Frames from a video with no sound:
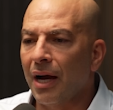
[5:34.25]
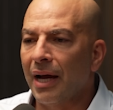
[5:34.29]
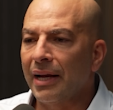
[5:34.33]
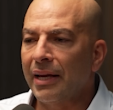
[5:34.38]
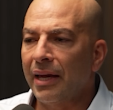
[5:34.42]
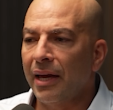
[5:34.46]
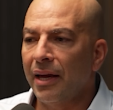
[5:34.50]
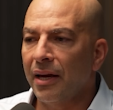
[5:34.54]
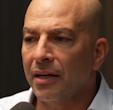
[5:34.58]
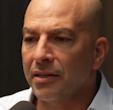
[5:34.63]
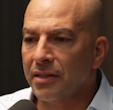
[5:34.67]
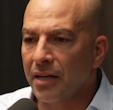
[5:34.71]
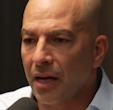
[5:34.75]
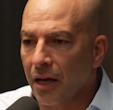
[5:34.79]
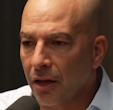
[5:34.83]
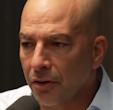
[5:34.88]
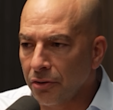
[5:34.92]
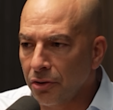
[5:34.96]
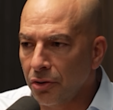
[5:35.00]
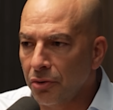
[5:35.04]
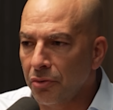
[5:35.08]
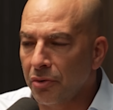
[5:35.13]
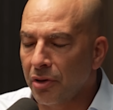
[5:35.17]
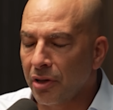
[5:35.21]
I can't
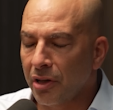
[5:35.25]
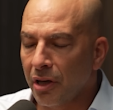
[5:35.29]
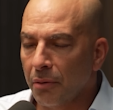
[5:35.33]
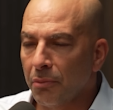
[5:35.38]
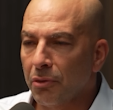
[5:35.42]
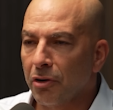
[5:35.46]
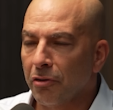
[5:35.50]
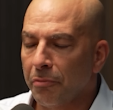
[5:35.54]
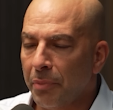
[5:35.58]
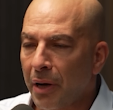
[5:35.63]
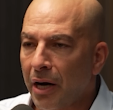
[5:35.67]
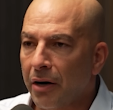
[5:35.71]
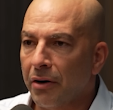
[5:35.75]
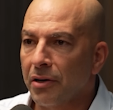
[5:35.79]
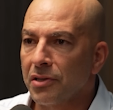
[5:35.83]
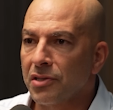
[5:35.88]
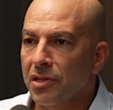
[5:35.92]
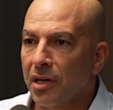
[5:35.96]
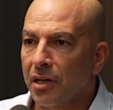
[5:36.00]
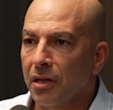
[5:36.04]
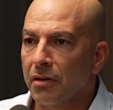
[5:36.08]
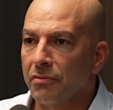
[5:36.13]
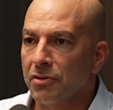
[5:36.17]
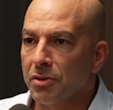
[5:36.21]
tell you the number of
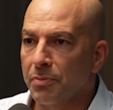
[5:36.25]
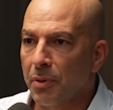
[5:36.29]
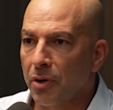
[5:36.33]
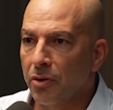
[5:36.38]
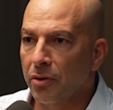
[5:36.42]
parents I have